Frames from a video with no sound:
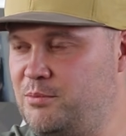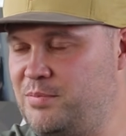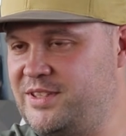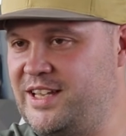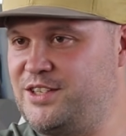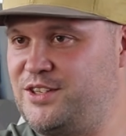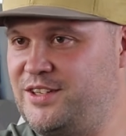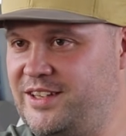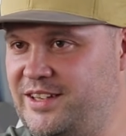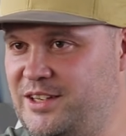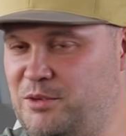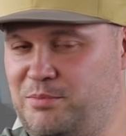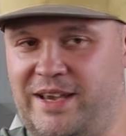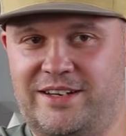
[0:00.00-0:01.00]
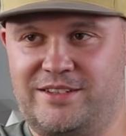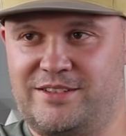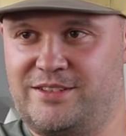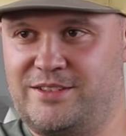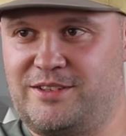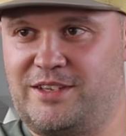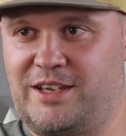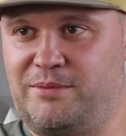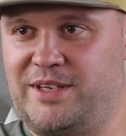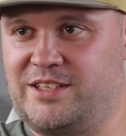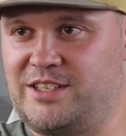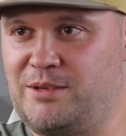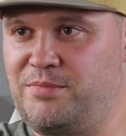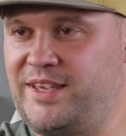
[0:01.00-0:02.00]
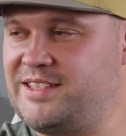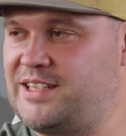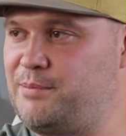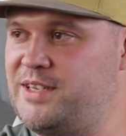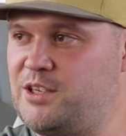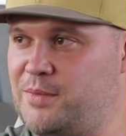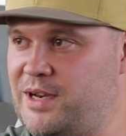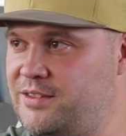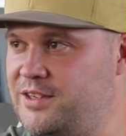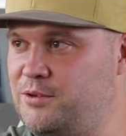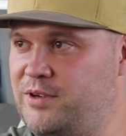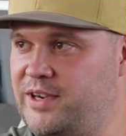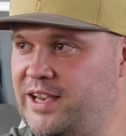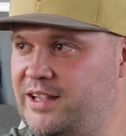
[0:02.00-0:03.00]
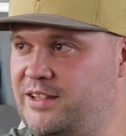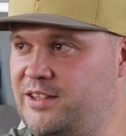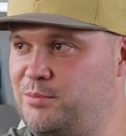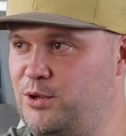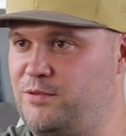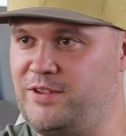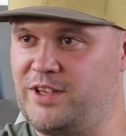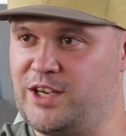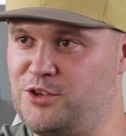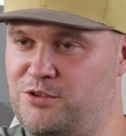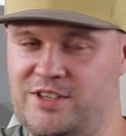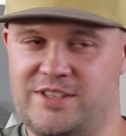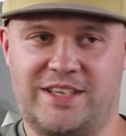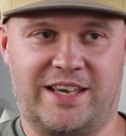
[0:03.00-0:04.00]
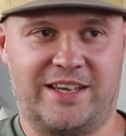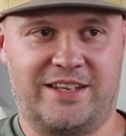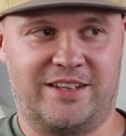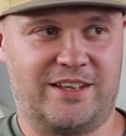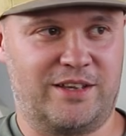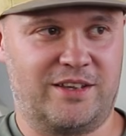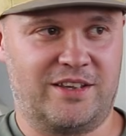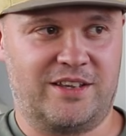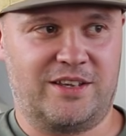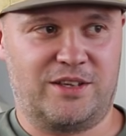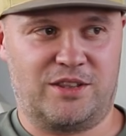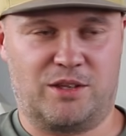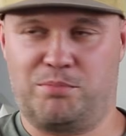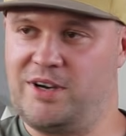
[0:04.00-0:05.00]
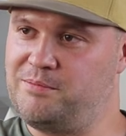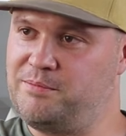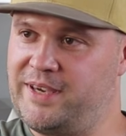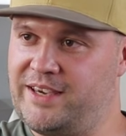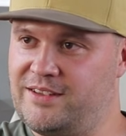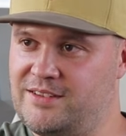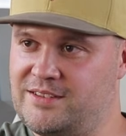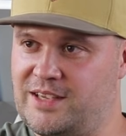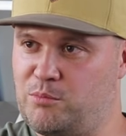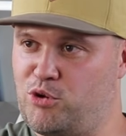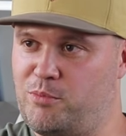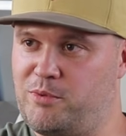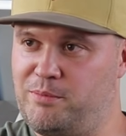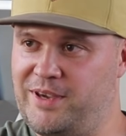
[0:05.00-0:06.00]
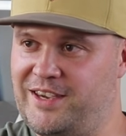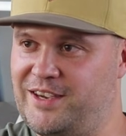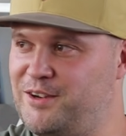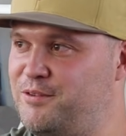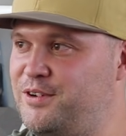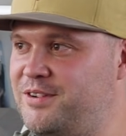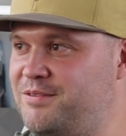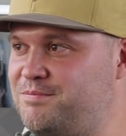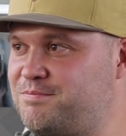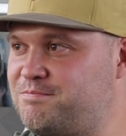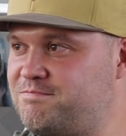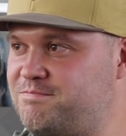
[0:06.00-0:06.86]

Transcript: Well, potentially, it depends. I mean, some things I miss about the UK, like the beautiful countryside, the pub meals, like proper beer, and